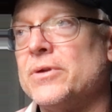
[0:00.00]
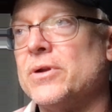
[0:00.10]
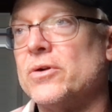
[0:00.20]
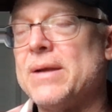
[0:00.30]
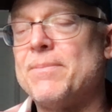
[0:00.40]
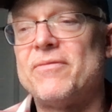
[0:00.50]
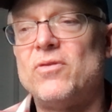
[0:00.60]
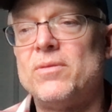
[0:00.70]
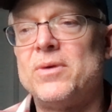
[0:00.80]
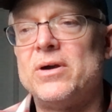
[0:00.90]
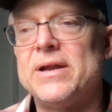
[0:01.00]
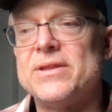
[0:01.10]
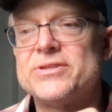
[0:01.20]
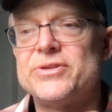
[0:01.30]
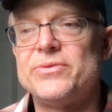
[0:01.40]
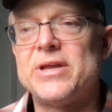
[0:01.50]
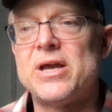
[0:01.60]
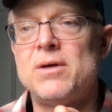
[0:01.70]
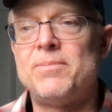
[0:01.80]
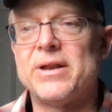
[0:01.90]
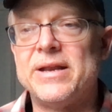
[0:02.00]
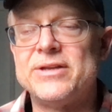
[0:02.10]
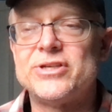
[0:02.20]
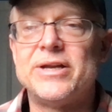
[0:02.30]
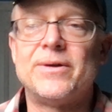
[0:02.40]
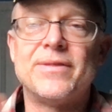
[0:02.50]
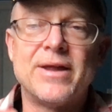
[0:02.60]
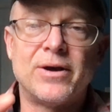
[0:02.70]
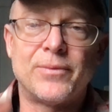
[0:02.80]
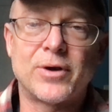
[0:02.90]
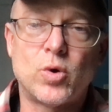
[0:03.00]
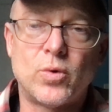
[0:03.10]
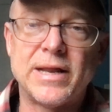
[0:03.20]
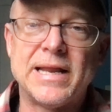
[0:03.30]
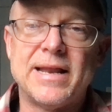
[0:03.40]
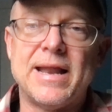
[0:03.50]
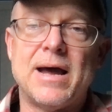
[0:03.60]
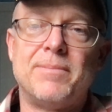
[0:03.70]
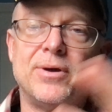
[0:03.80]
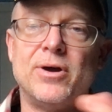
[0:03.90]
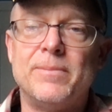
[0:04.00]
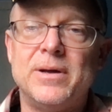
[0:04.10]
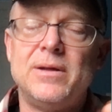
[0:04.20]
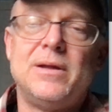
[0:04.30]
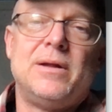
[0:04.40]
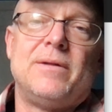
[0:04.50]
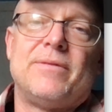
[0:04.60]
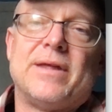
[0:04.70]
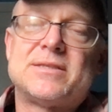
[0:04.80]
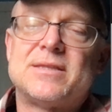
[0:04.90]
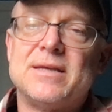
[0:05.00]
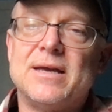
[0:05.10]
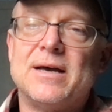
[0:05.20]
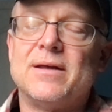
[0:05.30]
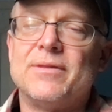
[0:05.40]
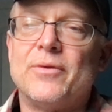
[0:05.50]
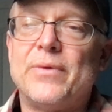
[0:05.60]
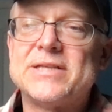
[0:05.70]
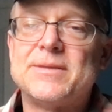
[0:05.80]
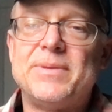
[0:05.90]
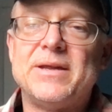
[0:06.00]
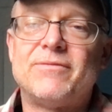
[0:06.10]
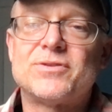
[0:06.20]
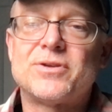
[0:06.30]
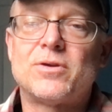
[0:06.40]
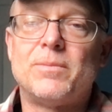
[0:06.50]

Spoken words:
great performer in the studio, put an engineer in there, record it, and now boom, that's the recipe for Circle